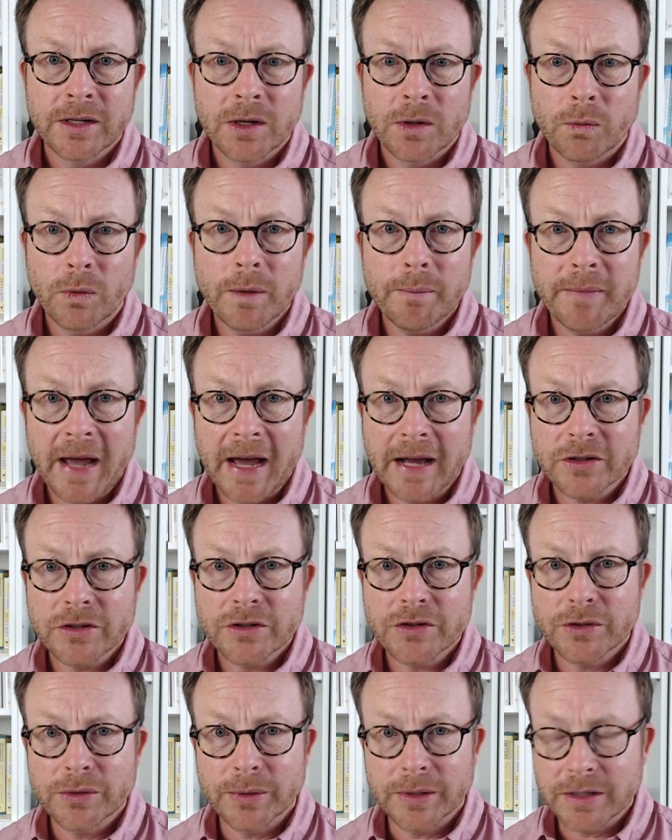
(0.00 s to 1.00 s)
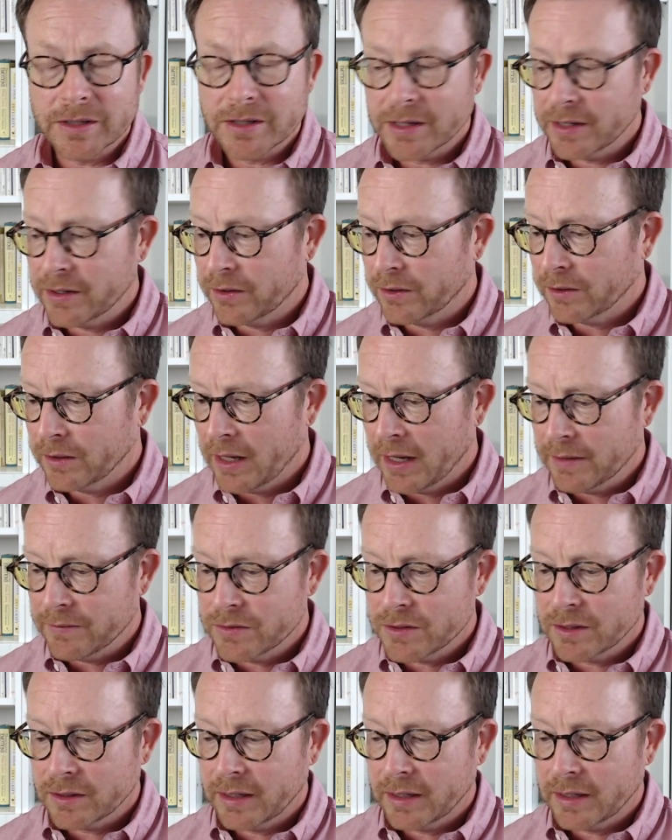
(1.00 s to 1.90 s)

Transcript: What matters to us in our lives?